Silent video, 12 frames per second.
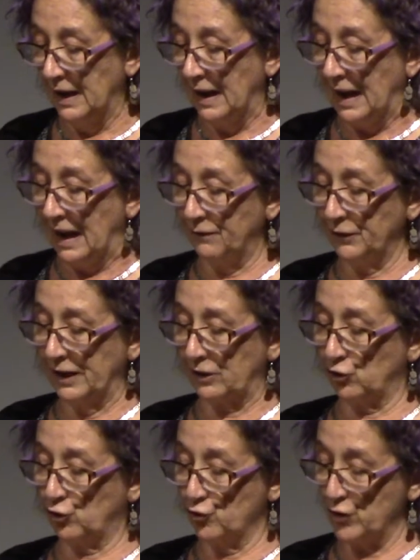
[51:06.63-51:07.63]
If an
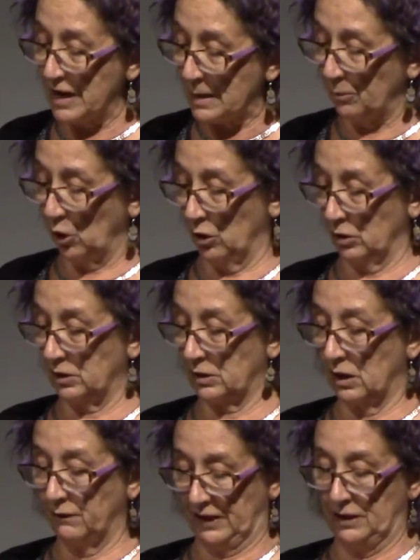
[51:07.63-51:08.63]
extreme loss
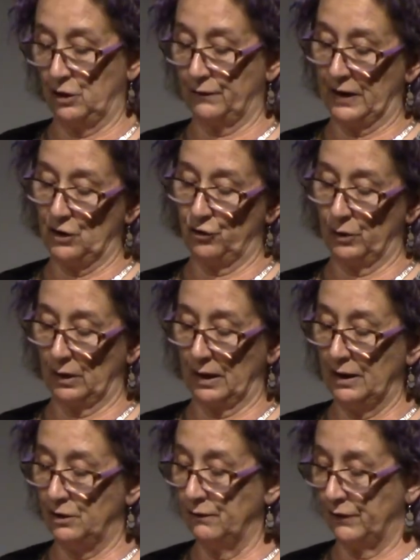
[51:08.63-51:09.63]
of individuating
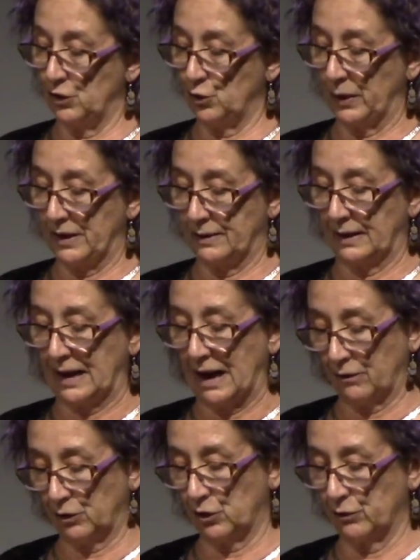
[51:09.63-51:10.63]

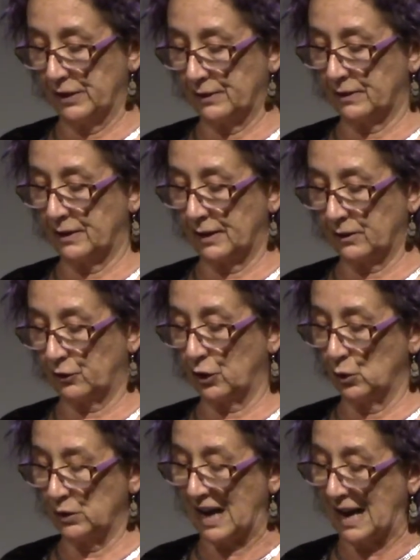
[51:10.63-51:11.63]
characteristics
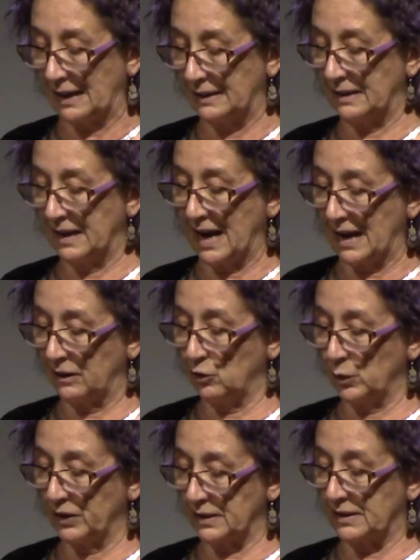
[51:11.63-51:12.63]
goes hand in hand
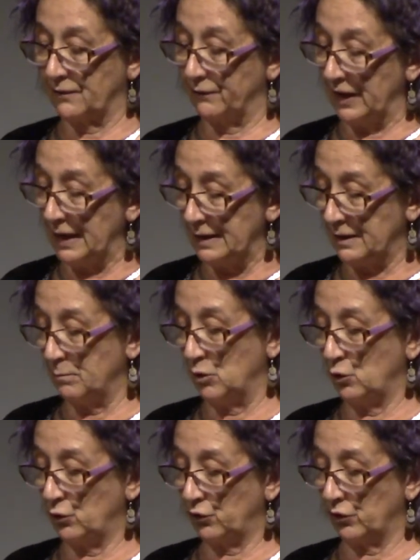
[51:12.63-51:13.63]
with a severe
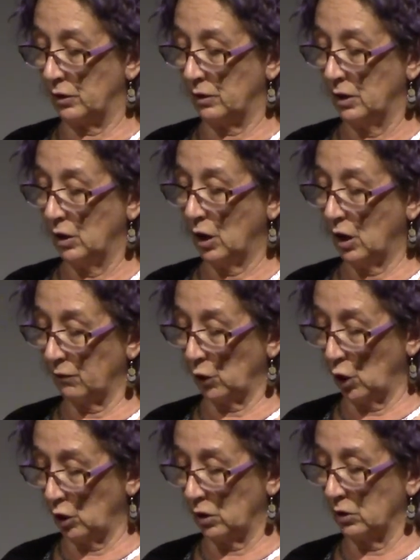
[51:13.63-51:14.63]
diminution of
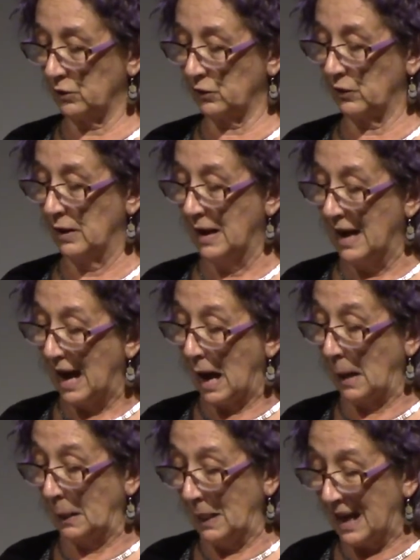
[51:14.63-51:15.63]
logos, a
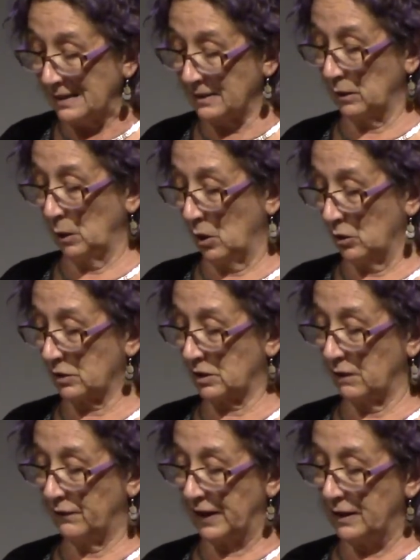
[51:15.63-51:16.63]
lesser loss
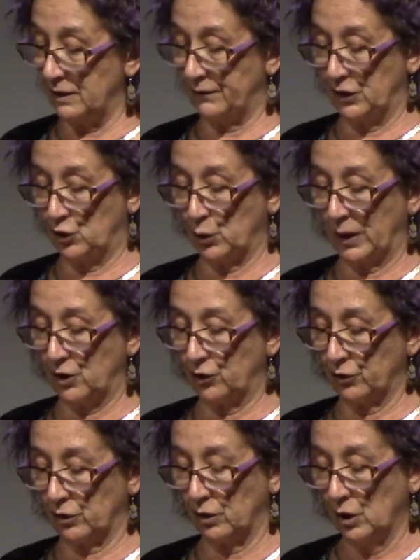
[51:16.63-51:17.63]
of
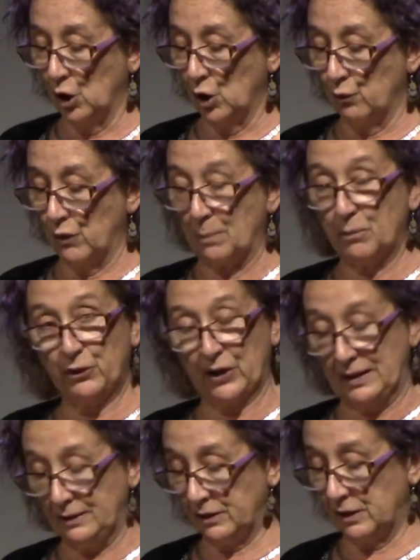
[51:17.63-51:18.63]
individuation
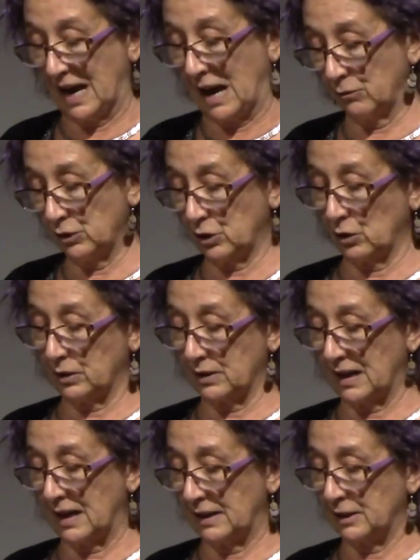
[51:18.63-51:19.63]
represented to Aristotle's
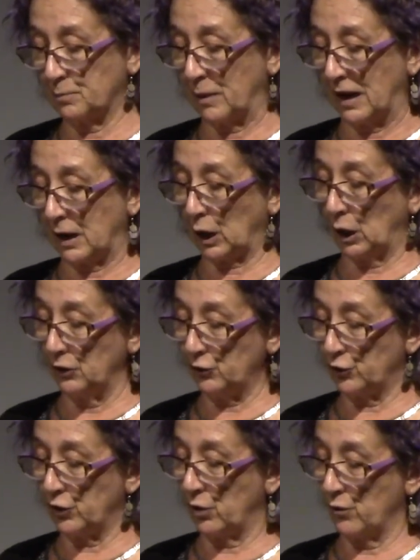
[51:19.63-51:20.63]
eyes by a
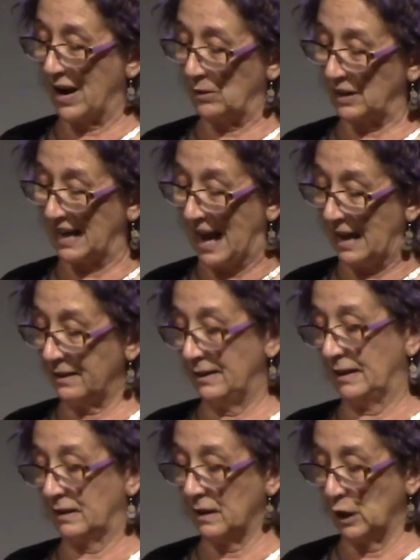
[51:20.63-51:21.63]
clustering around an ethnic
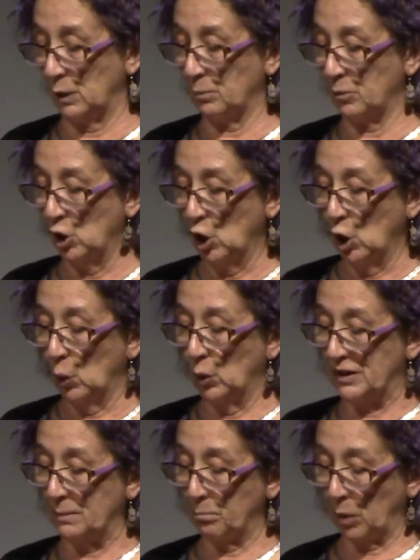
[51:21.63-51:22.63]
type, would
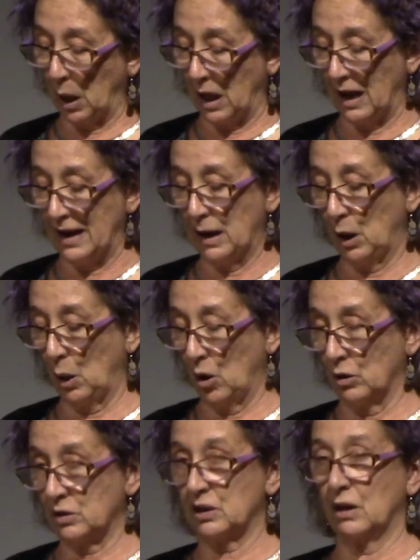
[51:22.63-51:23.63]
imply a
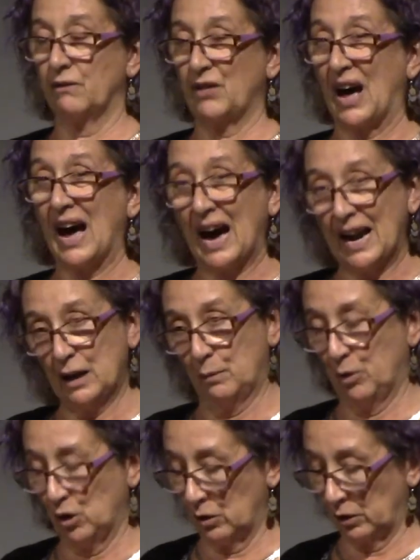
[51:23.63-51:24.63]
loss of the higher
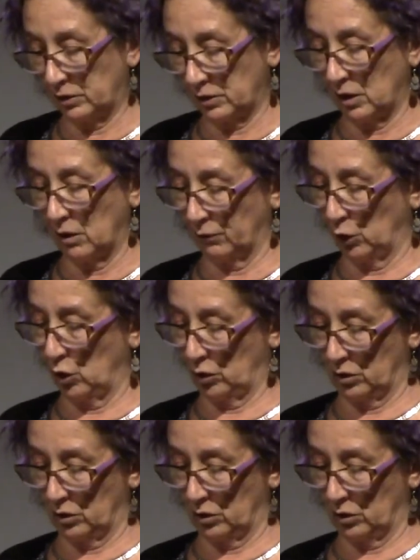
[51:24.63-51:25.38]
parts of logos.